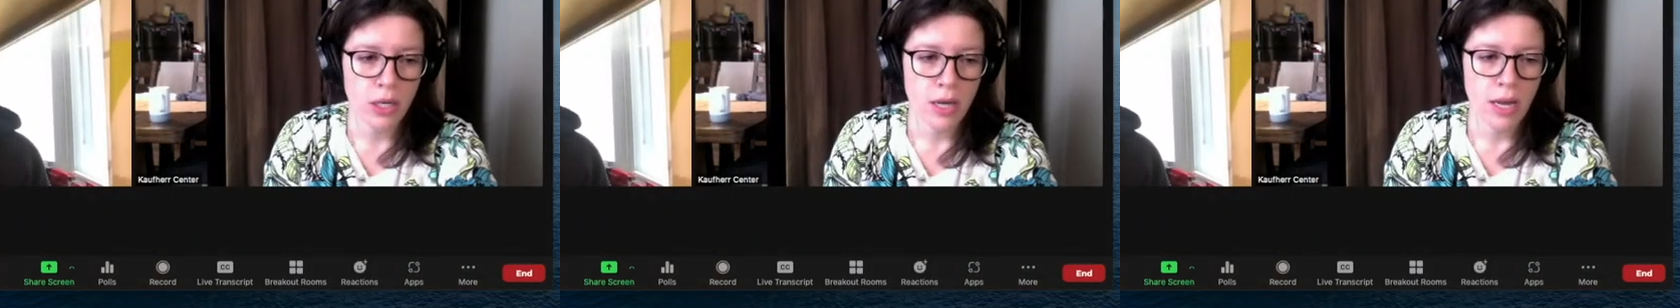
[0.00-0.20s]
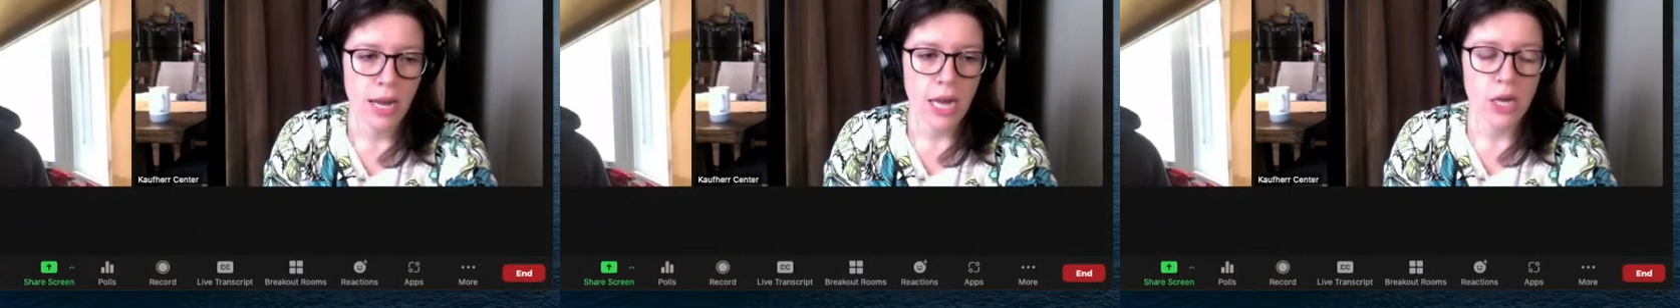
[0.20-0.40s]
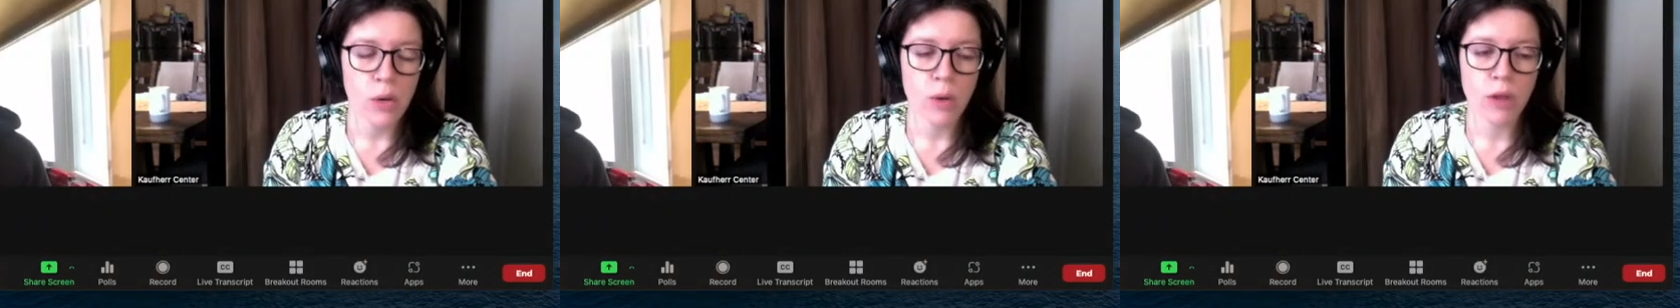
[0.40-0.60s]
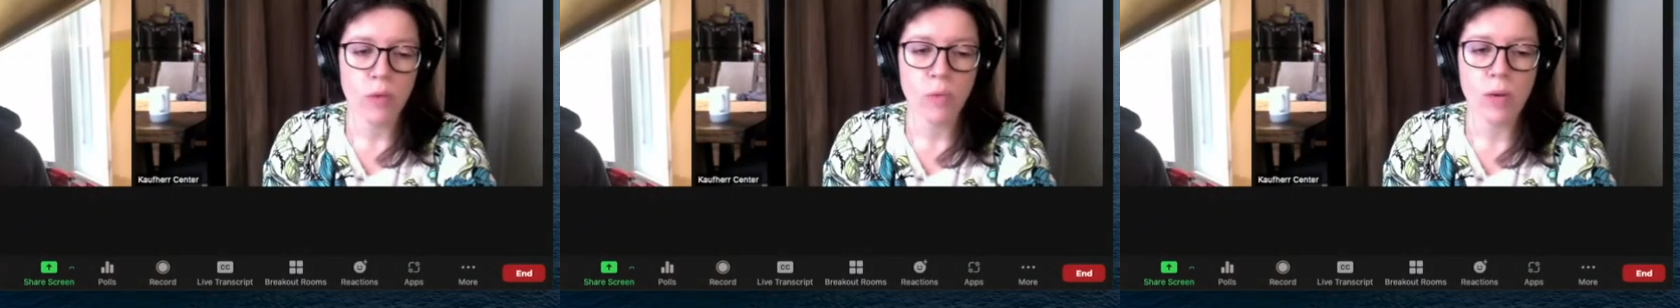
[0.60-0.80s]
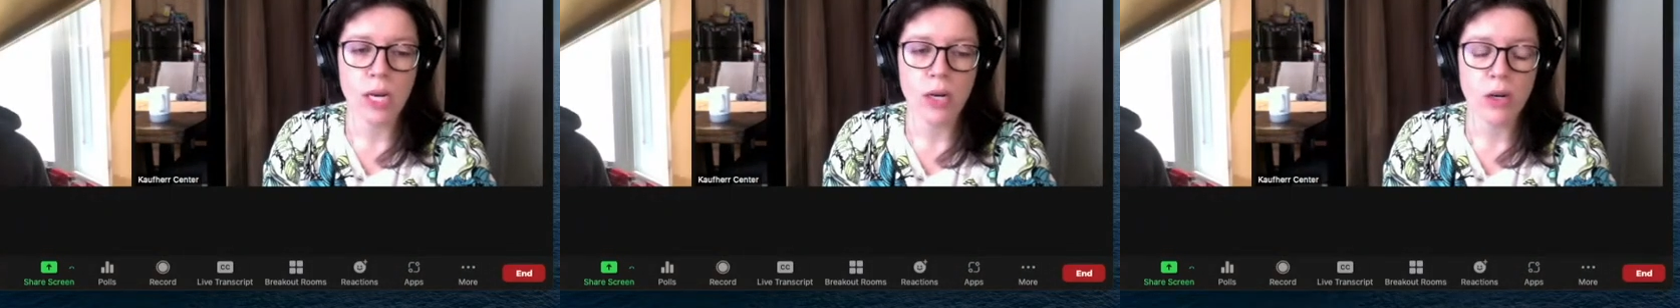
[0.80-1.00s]
and you are the
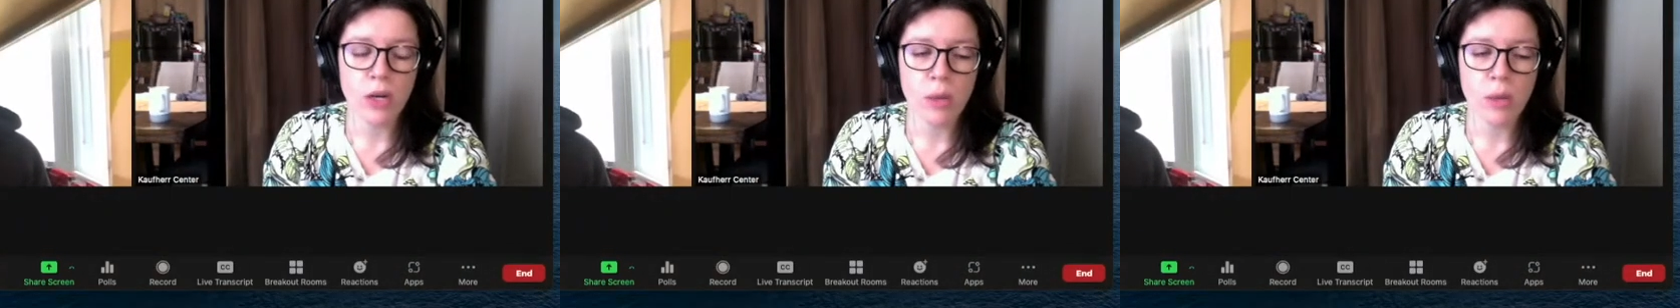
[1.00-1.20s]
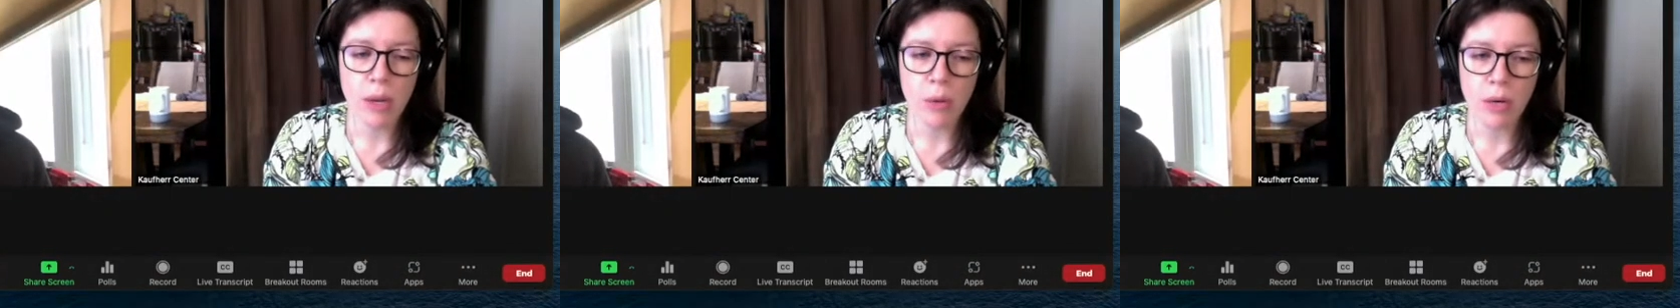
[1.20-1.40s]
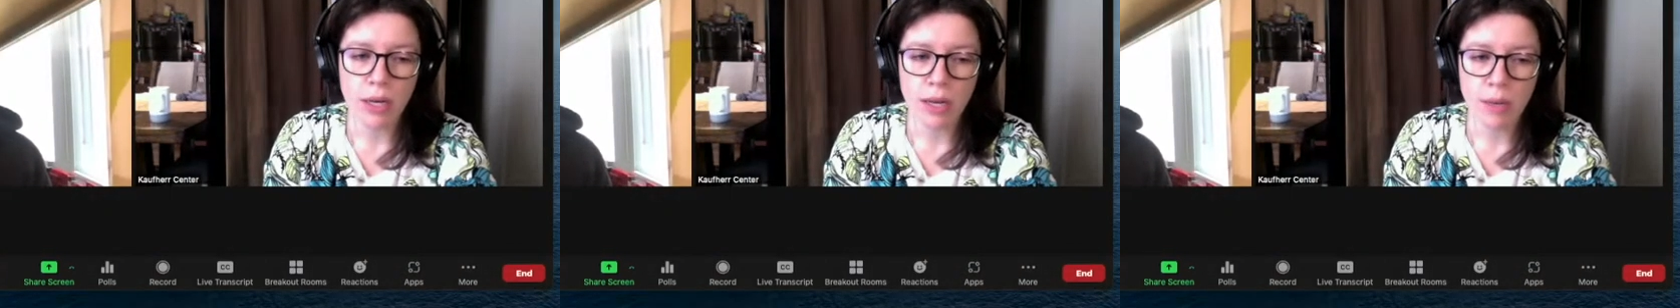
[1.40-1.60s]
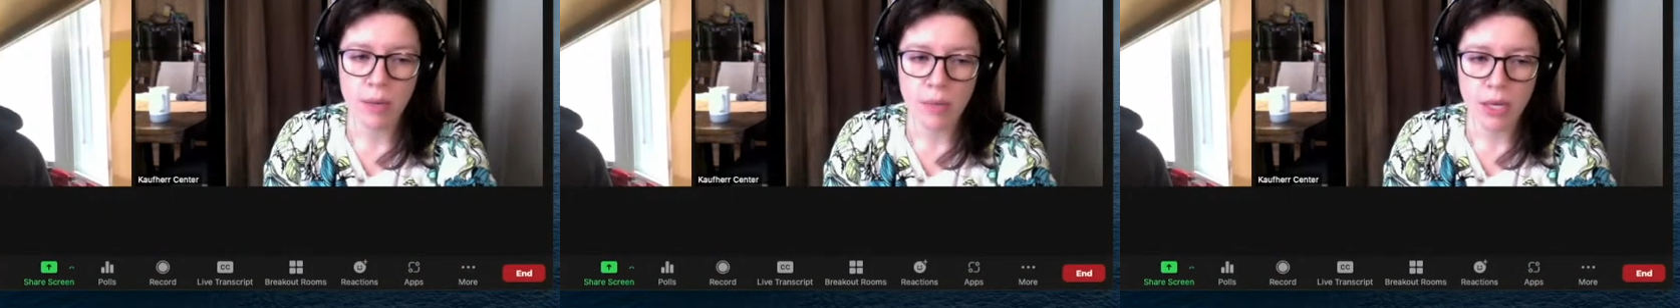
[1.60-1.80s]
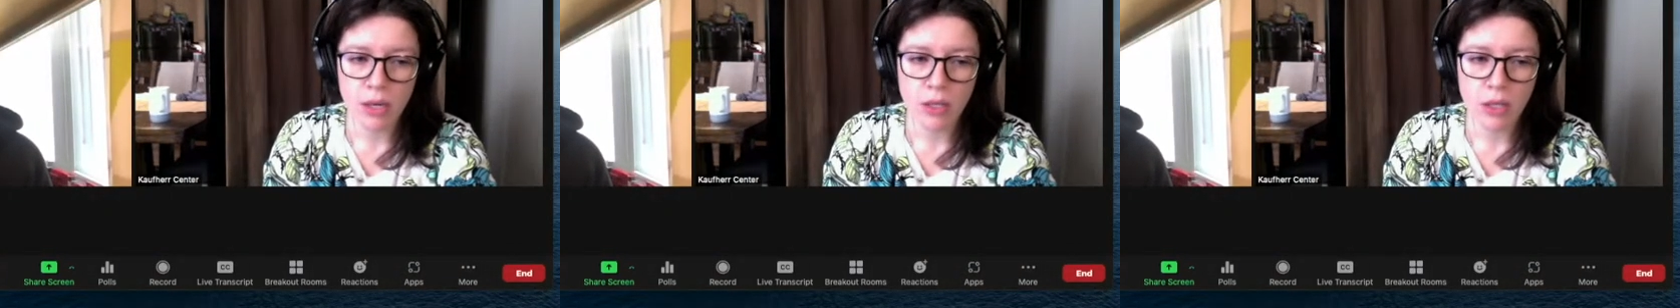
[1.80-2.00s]
reader, you might want to come here
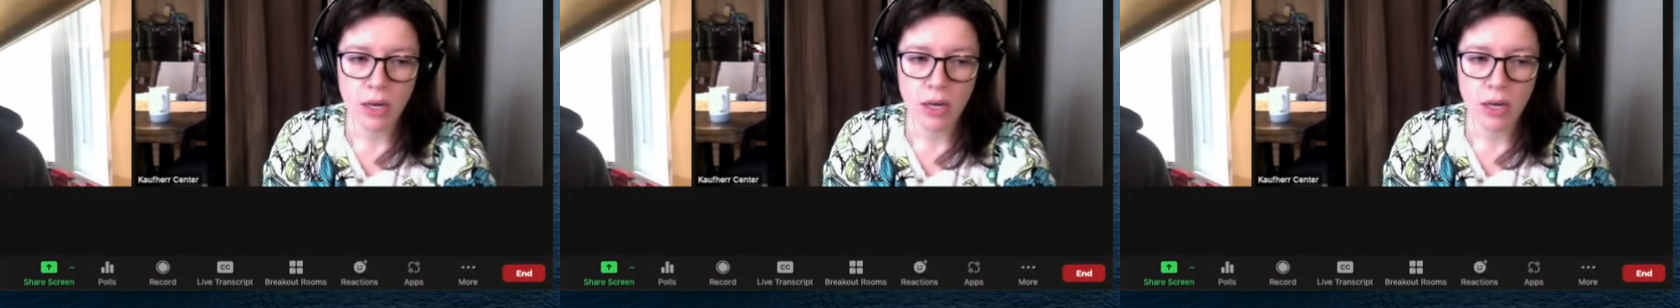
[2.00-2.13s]
to audio